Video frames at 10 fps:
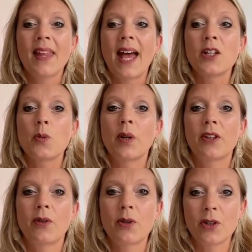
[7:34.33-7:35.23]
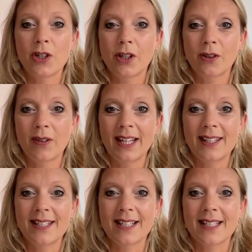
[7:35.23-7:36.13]
and whether or not you can create
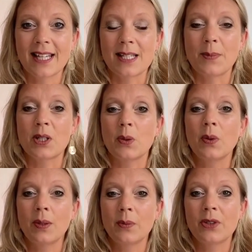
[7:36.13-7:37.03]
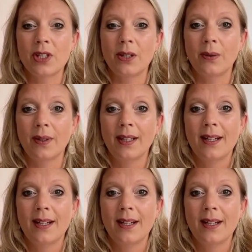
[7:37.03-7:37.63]
the success, because all it will do